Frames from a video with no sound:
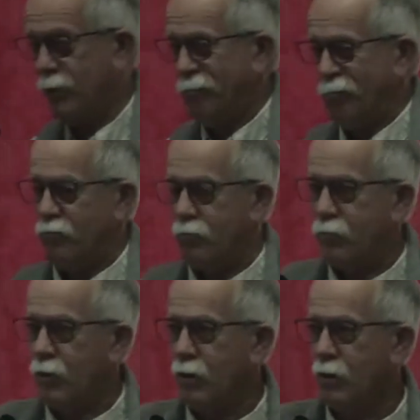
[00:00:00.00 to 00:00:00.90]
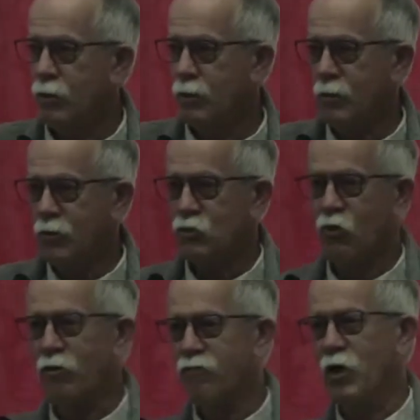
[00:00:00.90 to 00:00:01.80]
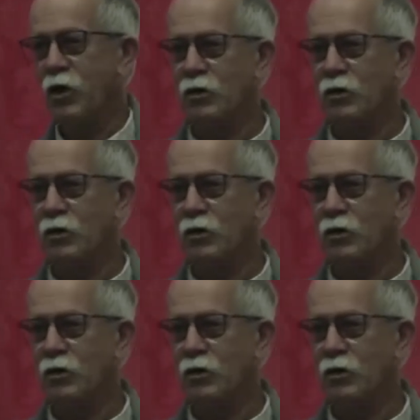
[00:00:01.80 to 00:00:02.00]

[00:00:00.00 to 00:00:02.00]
it's very funny.